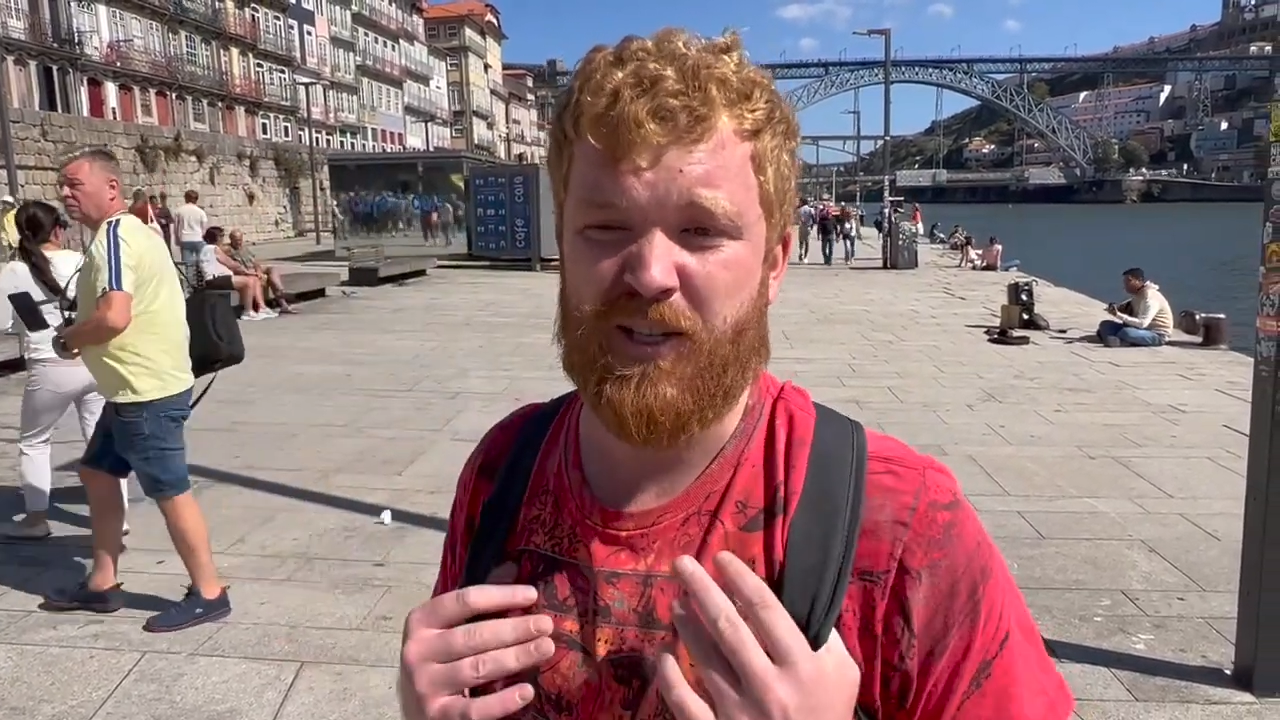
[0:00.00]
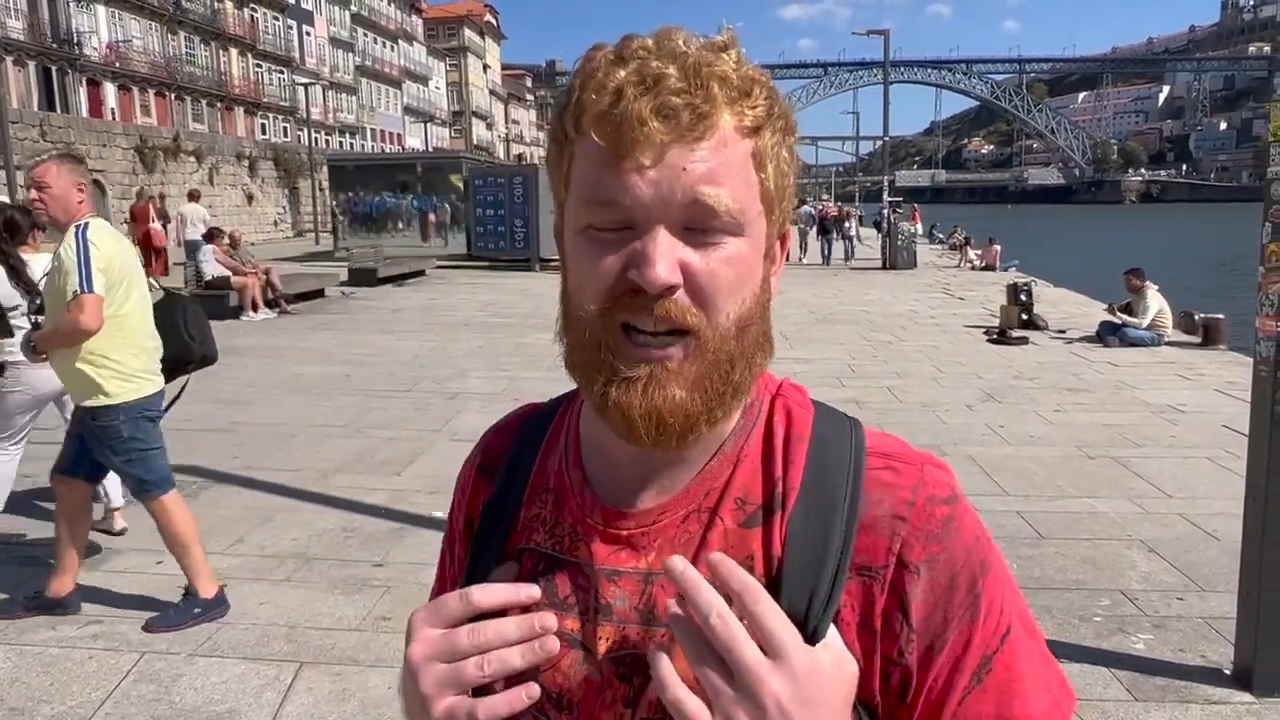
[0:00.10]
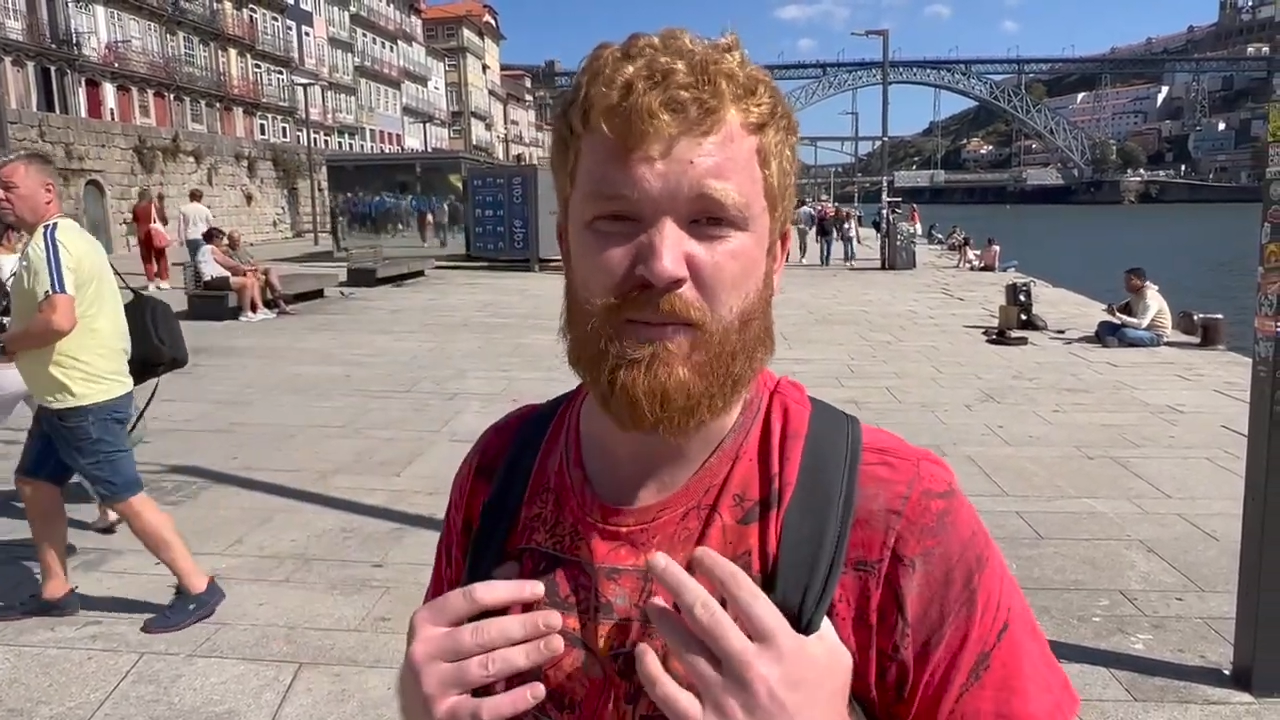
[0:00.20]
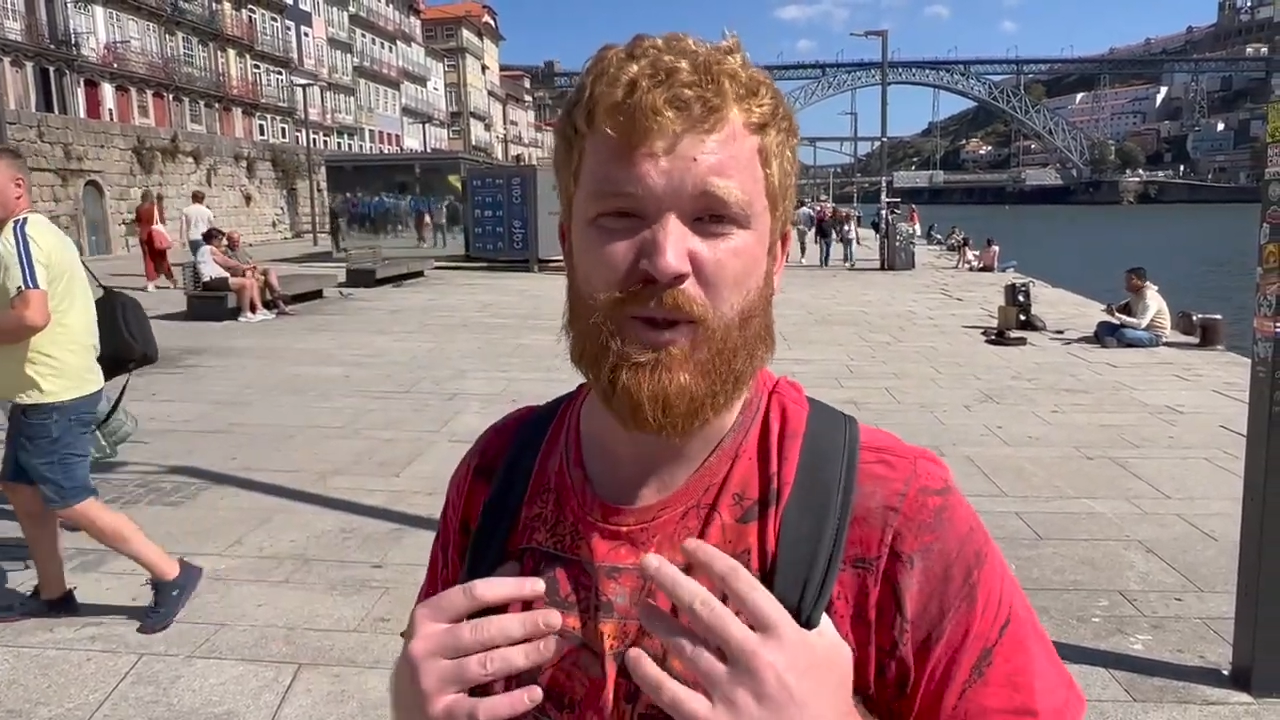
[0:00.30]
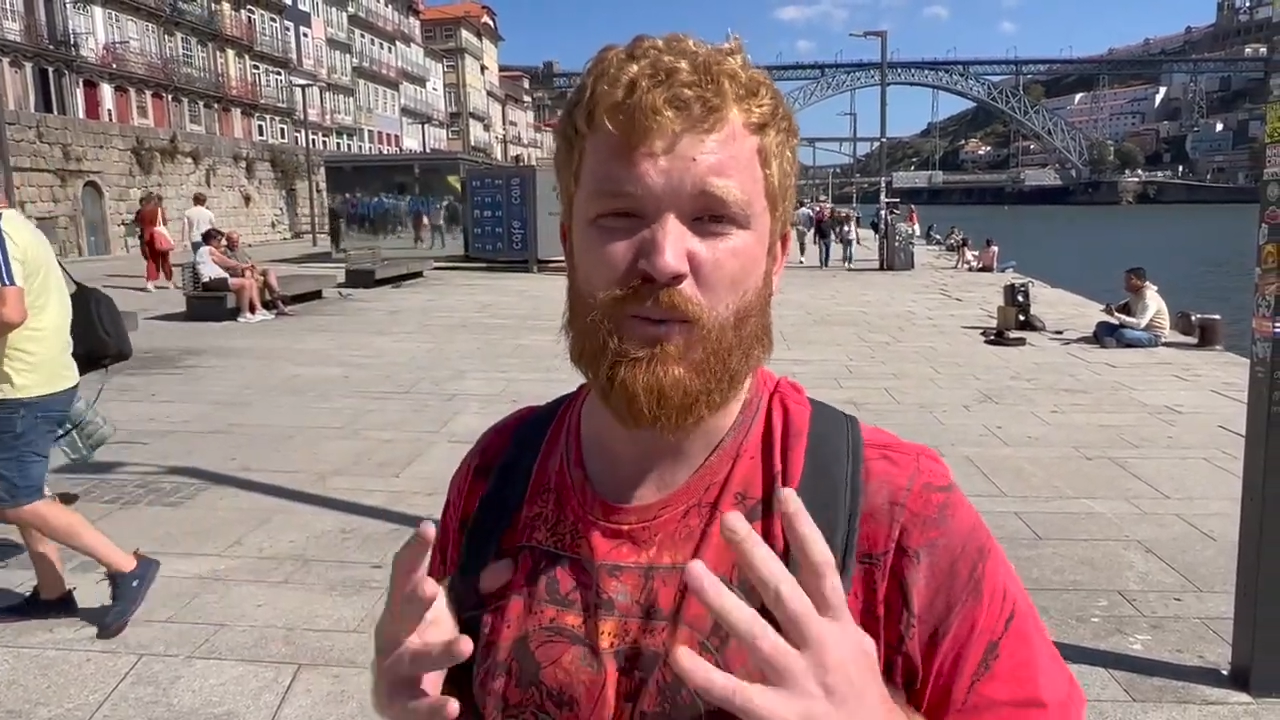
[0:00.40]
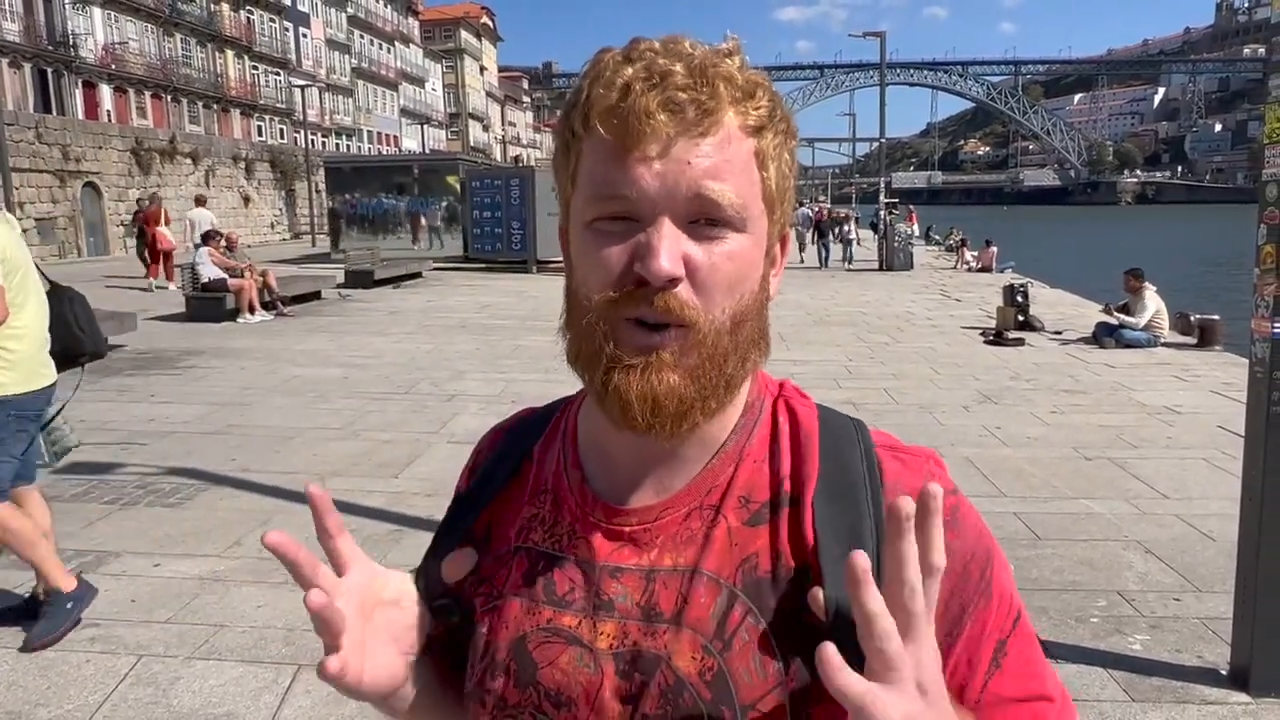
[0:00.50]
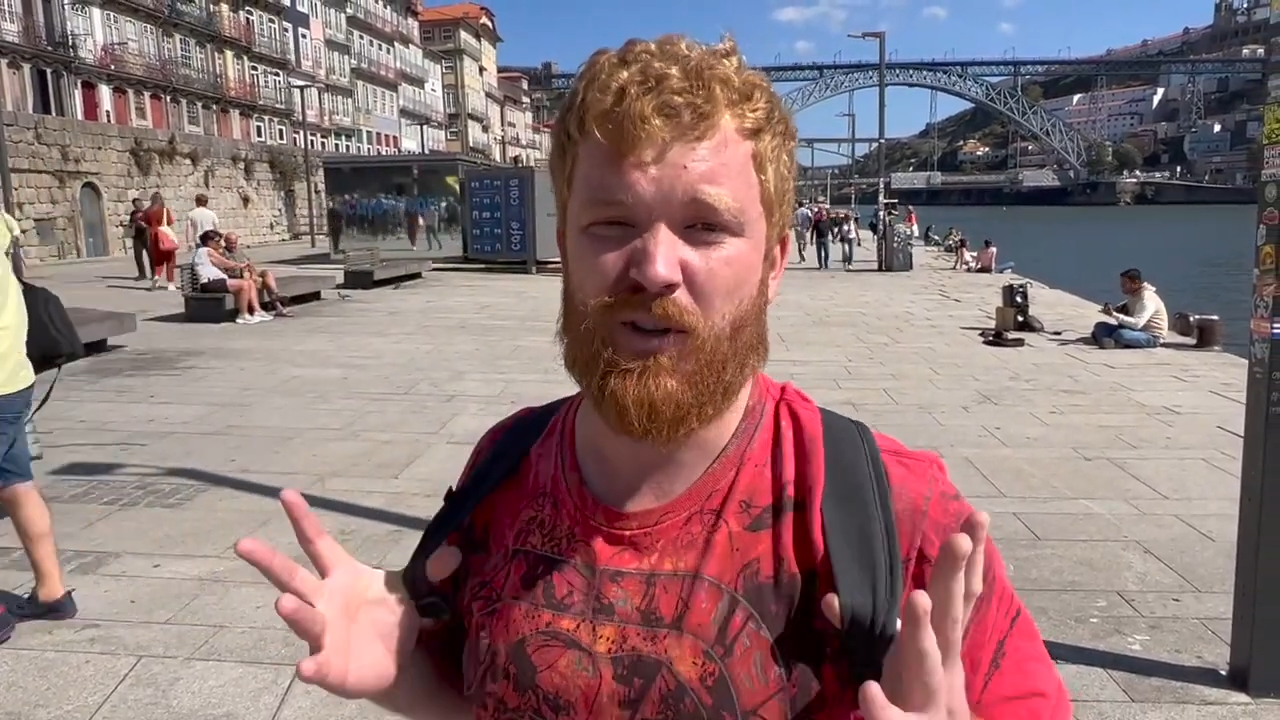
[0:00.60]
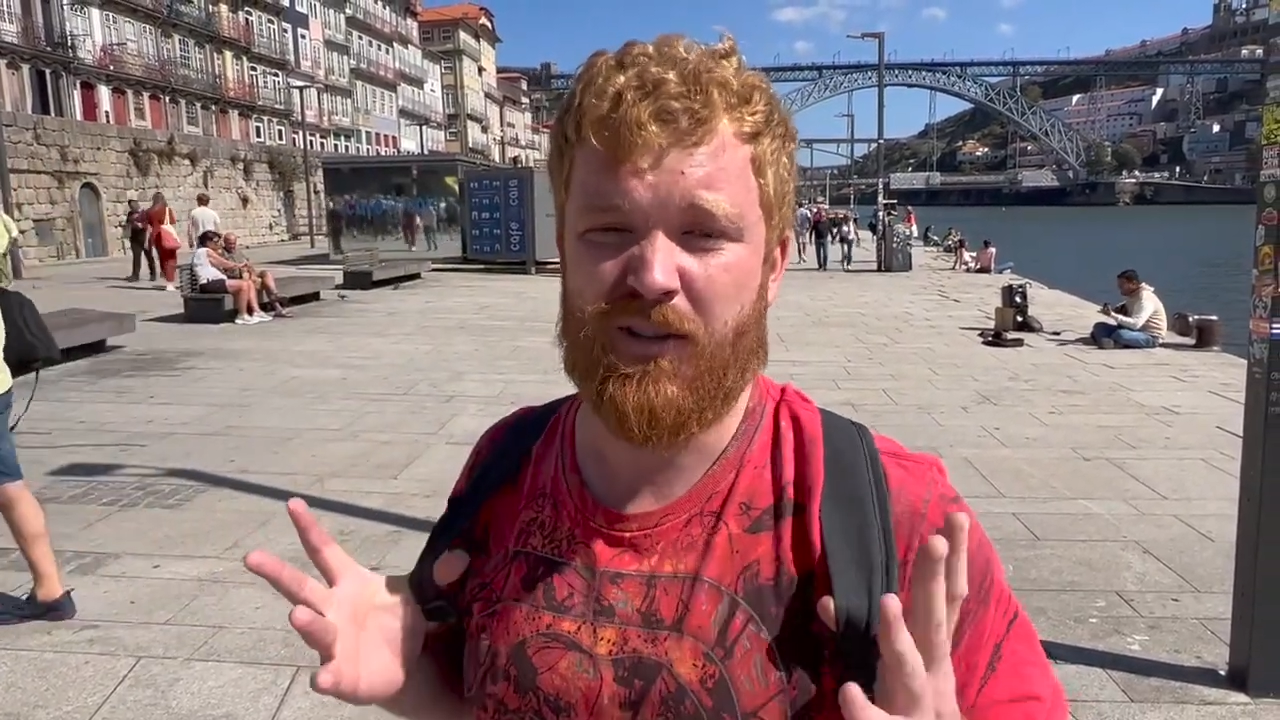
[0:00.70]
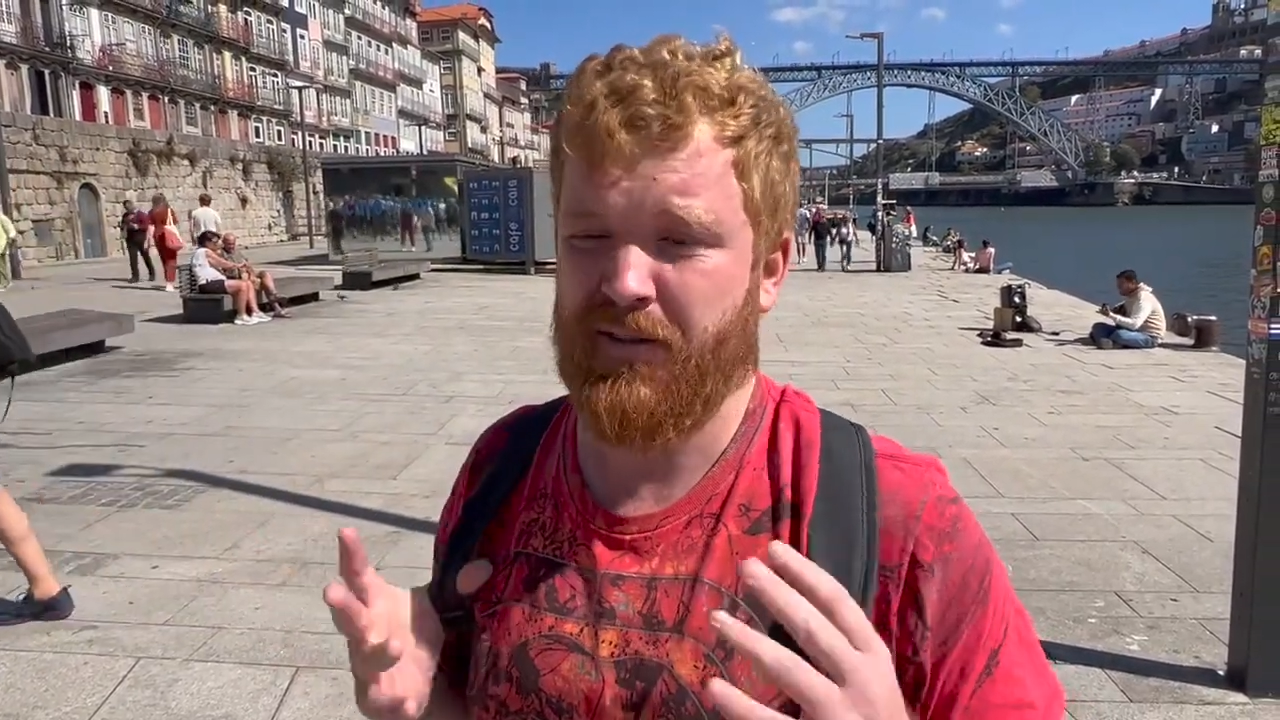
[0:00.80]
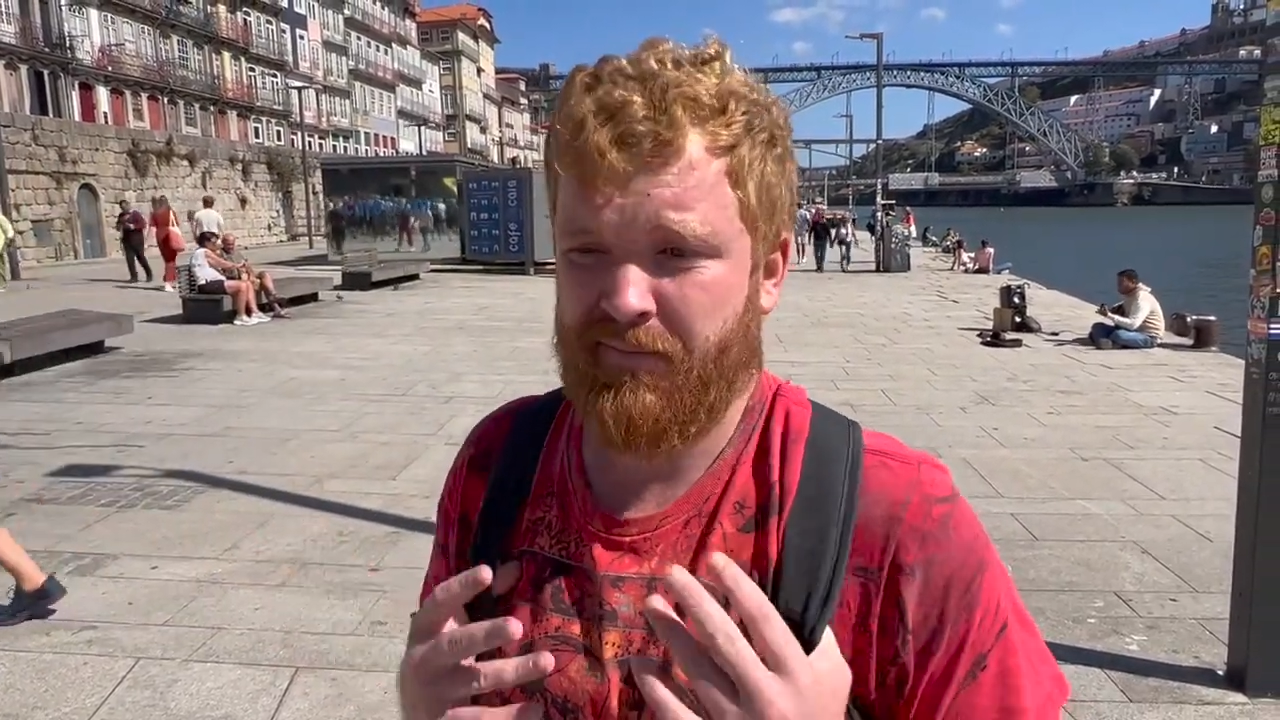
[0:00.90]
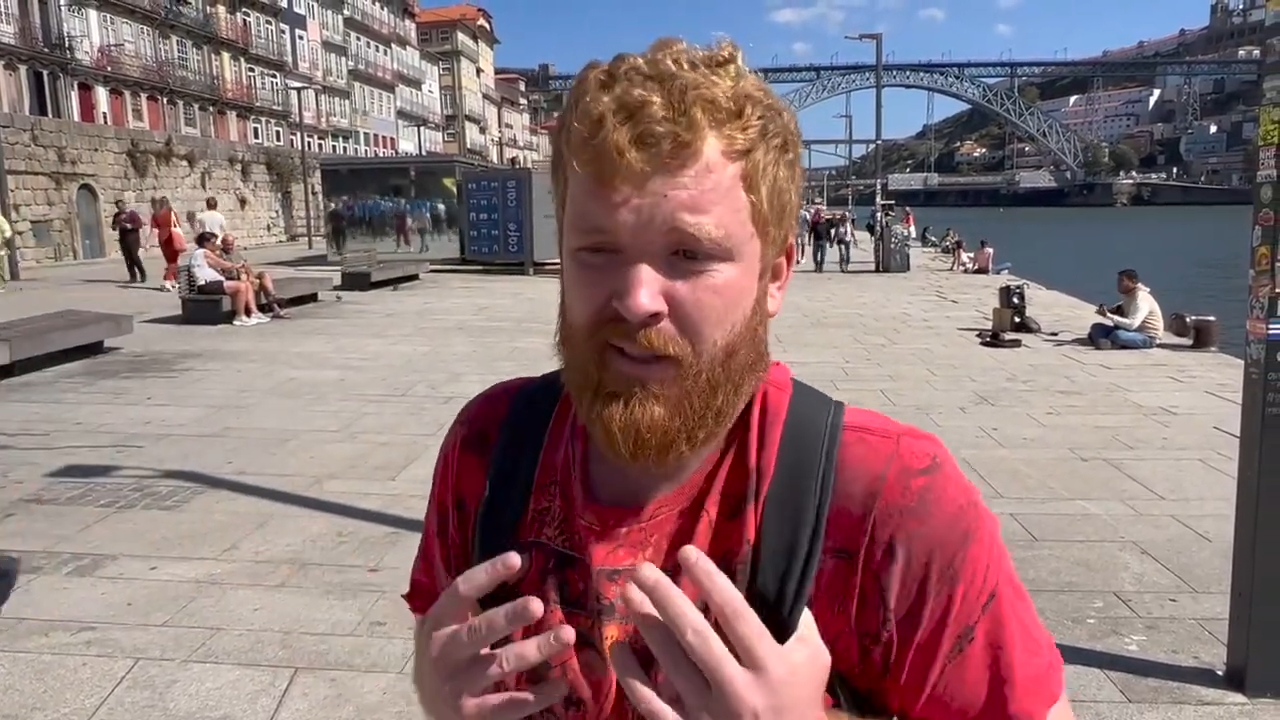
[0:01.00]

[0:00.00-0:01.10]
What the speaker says: team in the world.